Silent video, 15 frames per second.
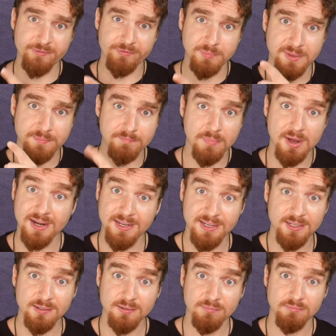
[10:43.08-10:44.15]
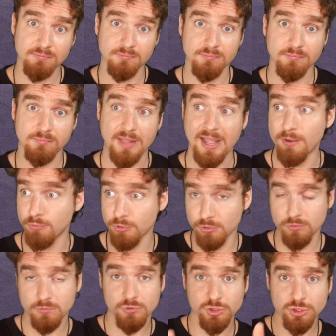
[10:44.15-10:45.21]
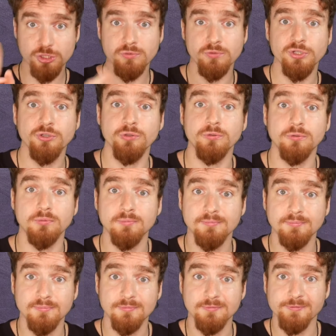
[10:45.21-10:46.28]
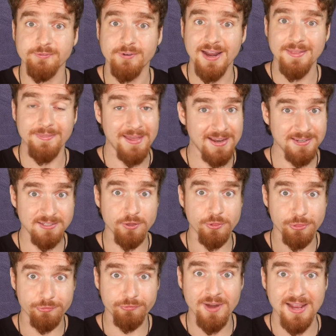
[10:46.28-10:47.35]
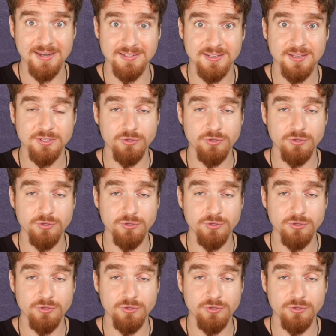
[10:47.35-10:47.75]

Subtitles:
give me money, I will shoot you, right? That's a threat.